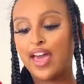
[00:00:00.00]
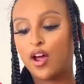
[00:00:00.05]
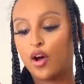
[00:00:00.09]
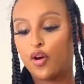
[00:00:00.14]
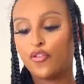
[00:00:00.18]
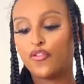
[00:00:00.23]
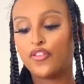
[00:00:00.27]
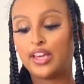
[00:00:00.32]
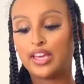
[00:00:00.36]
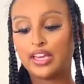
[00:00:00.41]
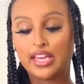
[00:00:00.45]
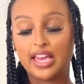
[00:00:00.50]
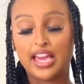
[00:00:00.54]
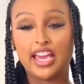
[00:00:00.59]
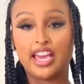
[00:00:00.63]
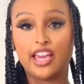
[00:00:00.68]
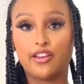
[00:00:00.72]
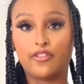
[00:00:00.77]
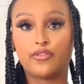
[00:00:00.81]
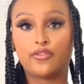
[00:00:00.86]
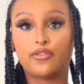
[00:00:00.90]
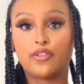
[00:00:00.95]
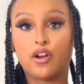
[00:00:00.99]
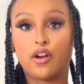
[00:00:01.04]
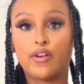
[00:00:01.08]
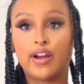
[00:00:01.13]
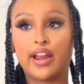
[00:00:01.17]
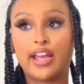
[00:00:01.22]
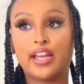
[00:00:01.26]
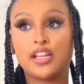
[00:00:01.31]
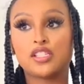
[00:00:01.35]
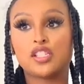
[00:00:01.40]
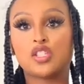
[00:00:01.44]
outfit gave, all
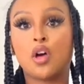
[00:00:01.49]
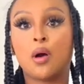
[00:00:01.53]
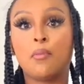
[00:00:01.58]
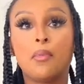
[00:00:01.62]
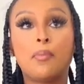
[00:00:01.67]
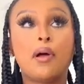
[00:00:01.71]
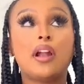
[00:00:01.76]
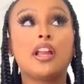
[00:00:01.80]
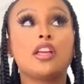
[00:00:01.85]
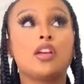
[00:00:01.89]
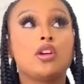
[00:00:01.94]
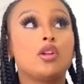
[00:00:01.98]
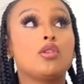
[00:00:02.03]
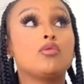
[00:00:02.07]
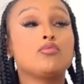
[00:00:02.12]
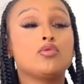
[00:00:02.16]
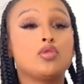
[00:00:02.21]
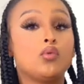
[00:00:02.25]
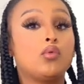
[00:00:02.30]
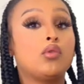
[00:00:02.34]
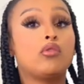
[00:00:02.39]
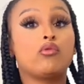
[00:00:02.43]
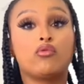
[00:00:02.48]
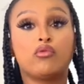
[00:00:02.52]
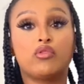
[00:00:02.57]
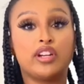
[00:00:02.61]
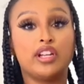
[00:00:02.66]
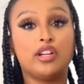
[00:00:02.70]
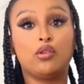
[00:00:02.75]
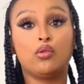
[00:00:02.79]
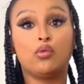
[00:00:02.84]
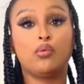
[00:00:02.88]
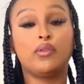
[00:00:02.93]
right? So I'm probably gonna do a
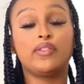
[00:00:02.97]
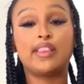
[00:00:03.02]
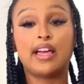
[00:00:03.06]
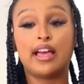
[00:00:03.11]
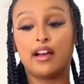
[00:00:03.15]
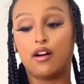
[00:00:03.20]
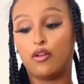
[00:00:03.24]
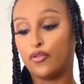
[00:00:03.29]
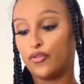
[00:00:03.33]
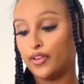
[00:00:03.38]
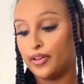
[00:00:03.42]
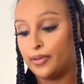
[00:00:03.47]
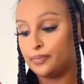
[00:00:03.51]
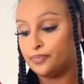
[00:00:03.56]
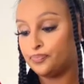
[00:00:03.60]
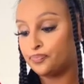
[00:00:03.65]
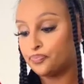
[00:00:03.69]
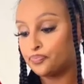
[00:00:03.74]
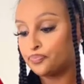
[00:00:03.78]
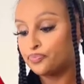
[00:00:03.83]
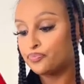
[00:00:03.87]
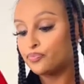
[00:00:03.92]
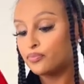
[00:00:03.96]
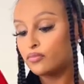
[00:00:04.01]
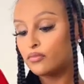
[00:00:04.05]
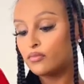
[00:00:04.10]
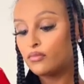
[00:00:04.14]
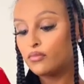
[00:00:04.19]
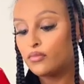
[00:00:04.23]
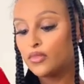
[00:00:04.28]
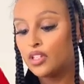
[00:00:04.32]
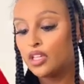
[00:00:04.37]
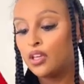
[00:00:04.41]
reel with that outfit.
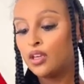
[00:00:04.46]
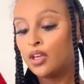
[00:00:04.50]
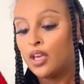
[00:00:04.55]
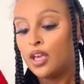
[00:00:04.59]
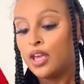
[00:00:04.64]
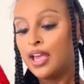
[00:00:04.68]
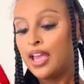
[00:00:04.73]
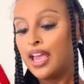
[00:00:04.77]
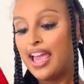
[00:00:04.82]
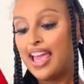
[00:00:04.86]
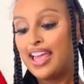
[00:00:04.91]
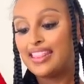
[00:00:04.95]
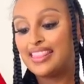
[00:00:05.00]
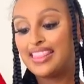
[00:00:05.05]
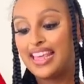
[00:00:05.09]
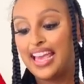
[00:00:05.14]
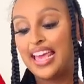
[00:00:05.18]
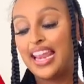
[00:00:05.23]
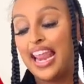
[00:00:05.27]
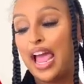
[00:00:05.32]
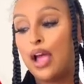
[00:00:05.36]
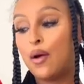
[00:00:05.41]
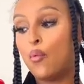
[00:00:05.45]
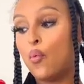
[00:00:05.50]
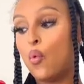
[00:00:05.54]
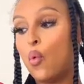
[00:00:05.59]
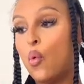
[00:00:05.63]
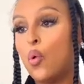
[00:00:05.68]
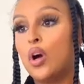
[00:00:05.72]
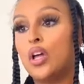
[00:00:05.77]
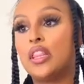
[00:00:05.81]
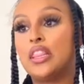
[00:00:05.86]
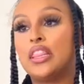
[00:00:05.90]
And then I
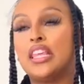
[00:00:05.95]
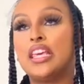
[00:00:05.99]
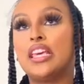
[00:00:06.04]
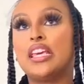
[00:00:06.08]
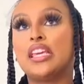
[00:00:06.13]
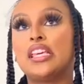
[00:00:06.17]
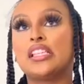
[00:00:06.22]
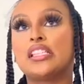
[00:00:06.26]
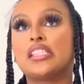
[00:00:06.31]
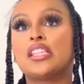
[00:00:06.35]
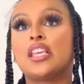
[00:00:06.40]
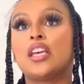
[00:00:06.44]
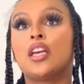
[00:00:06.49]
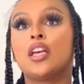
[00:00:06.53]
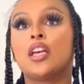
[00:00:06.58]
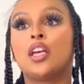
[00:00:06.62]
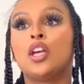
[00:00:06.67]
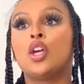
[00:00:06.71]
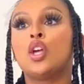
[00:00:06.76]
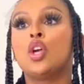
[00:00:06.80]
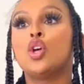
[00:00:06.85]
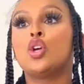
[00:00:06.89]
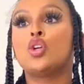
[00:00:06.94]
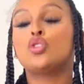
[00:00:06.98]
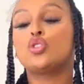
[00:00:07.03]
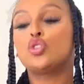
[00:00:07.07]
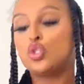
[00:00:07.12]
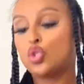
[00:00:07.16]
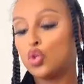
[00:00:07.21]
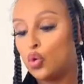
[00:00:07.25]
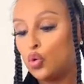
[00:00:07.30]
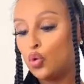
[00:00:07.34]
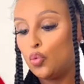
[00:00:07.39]
wore this
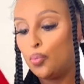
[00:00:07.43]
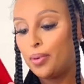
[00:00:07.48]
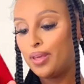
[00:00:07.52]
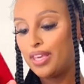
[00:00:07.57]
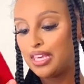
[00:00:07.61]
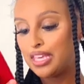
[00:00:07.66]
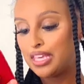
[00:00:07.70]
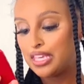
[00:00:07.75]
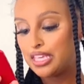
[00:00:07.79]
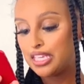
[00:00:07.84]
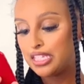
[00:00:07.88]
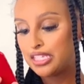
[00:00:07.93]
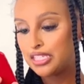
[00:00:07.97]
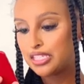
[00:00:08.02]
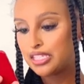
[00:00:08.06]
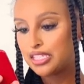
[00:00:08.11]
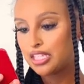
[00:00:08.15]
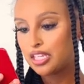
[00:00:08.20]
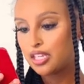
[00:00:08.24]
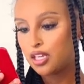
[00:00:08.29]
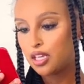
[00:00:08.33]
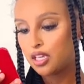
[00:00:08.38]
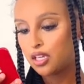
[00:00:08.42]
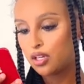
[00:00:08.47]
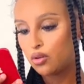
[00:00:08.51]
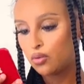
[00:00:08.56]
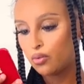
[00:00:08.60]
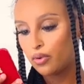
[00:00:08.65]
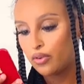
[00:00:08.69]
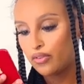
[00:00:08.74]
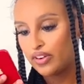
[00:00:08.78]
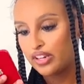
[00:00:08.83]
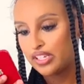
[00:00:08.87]
two-piece,
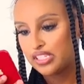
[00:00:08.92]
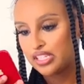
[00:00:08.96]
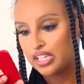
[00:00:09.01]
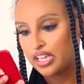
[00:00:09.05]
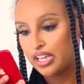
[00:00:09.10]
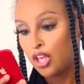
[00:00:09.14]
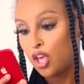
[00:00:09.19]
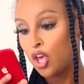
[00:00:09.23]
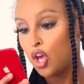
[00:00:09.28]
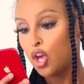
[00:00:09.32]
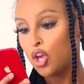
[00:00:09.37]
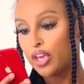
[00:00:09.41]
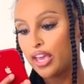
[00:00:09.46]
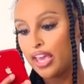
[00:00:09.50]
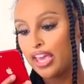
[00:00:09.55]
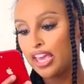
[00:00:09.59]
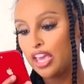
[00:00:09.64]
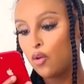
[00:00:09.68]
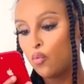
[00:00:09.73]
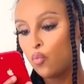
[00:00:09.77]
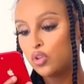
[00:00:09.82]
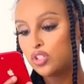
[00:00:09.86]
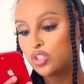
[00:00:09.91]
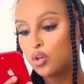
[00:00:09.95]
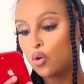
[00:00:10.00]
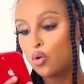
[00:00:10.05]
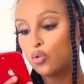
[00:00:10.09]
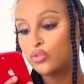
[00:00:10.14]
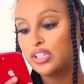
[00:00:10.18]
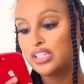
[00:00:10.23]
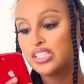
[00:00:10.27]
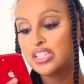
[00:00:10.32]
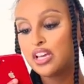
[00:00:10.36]
where is it? Okay, it was
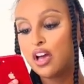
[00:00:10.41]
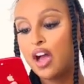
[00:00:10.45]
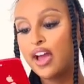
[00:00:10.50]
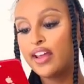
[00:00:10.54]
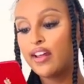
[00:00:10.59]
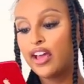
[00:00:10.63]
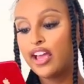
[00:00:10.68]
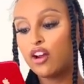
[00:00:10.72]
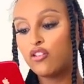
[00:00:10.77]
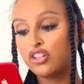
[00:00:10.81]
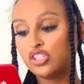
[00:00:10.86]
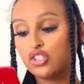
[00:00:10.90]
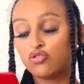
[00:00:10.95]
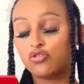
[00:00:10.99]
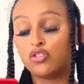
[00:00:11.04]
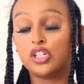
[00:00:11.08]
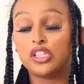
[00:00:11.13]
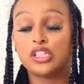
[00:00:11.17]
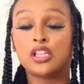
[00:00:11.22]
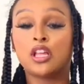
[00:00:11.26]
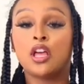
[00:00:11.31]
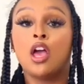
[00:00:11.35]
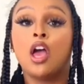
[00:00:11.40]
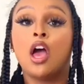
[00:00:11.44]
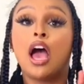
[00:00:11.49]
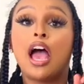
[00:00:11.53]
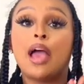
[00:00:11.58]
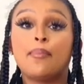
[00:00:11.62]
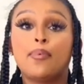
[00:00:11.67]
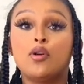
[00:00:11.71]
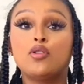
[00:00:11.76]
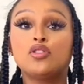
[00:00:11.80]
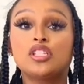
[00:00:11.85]
called the tie-dye crisp was. I
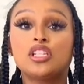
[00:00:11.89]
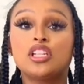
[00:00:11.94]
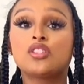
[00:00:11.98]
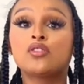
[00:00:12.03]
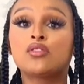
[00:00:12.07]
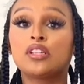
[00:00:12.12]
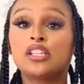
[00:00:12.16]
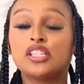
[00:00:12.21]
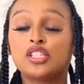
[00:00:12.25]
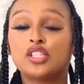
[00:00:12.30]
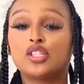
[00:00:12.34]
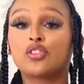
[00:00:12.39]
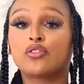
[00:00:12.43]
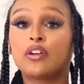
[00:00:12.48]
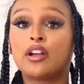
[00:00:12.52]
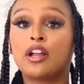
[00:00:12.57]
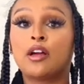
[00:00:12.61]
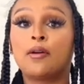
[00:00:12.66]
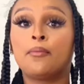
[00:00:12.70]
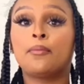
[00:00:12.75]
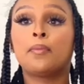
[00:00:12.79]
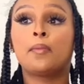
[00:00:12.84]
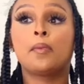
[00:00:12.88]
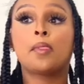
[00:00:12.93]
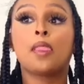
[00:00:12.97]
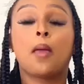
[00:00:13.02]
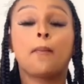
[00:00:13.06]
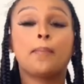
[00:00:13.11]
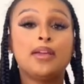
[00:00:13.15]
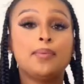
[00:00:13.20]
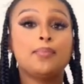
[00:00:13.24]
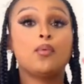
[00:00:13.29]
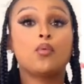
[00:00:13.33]
posted this on Instagram,
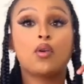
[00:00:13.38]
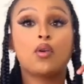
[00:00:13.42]
people